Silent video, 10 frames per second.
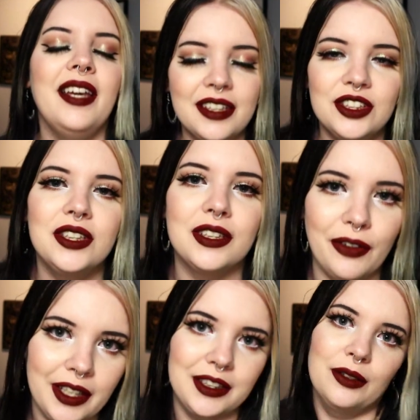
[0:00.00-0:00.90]
It's just a
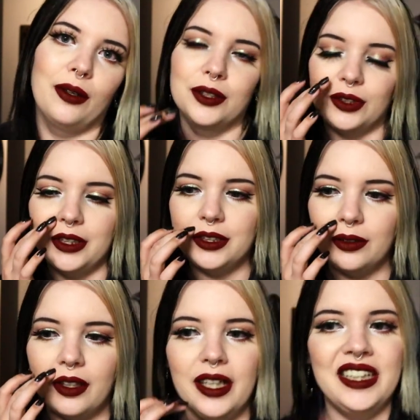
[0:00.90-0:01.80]
fancy grocery
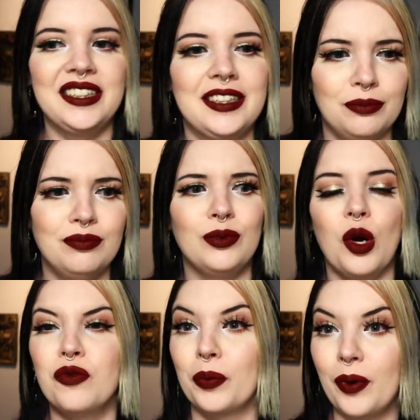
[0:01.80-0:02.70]
store and it's
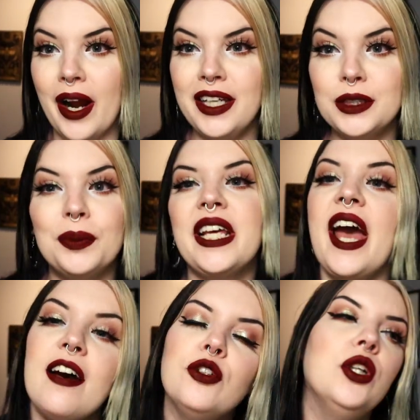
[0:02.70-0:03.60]
overpriced, but they
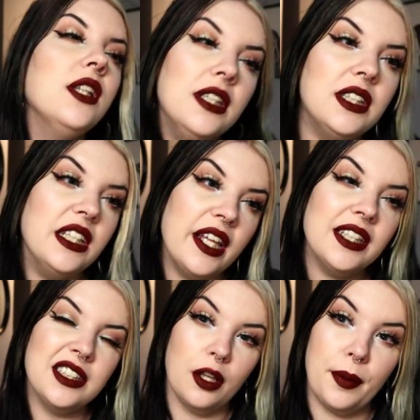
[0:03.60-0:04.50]
have good
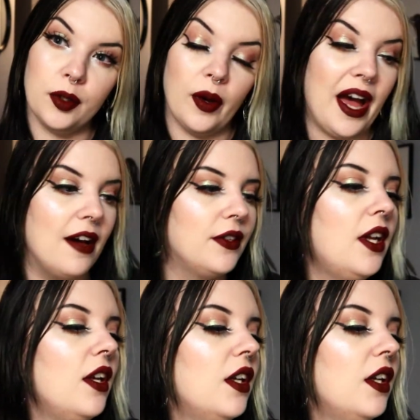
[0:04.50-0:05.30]
things that other people don't have.